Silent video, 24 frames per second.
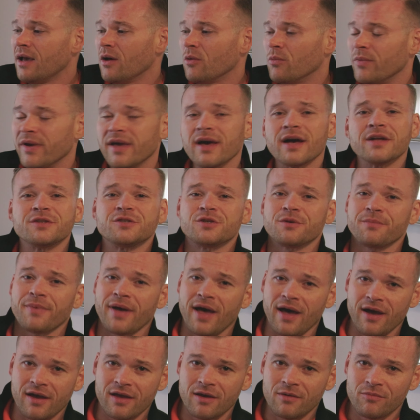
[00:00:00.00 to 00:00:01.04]
we got your
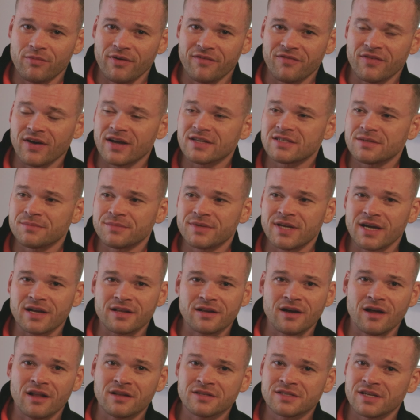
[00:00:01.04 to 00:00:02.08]
back. We've got some
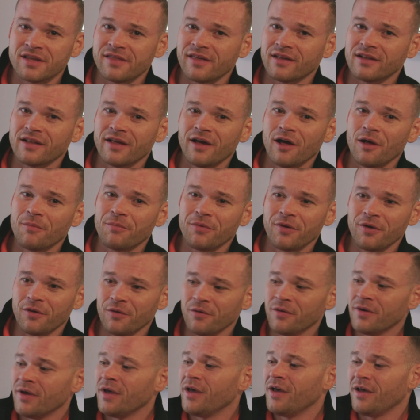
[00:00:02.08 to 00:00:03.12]
technology that'll help
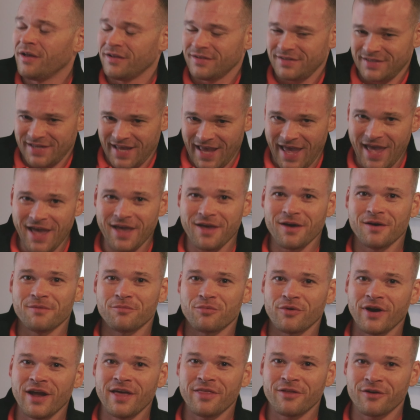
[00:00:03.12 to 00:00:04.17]
you take a
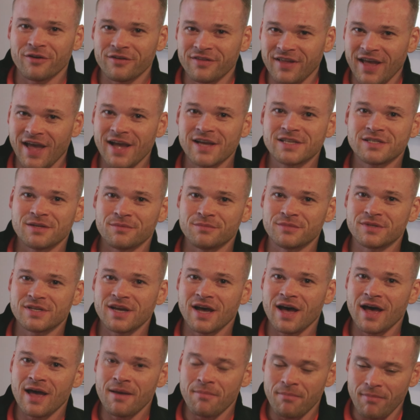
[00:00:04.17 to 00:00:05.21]
breather, take some
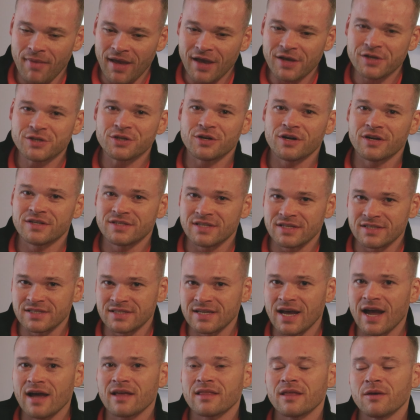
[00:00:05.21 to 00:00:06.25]
time, make sure it's
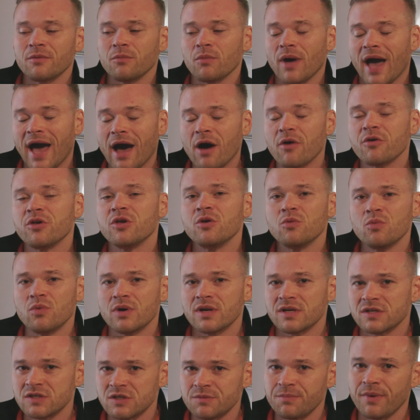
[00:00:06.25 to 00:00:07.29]
exactly how you
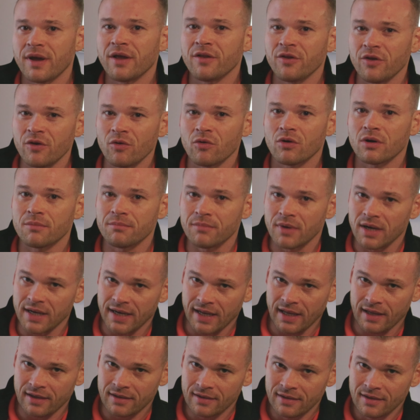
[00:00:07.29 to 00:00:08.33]
want to spend your
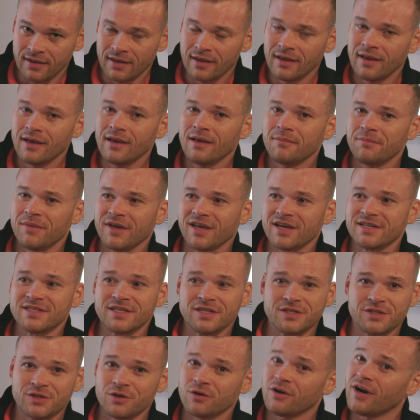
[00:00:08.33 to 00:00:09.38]
money. Because
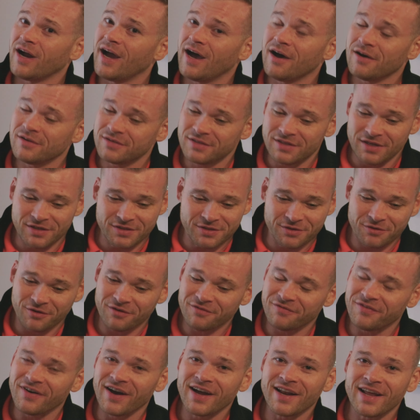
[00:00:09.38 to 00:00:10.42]
it's your house, it's your
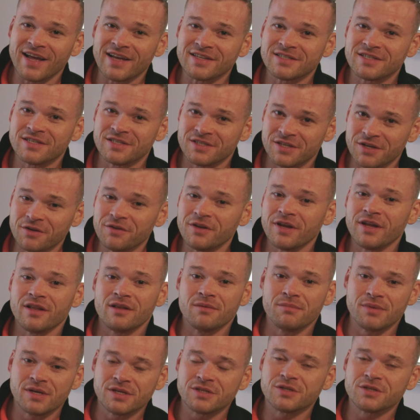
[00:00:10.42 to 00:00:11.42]
finances, you need to be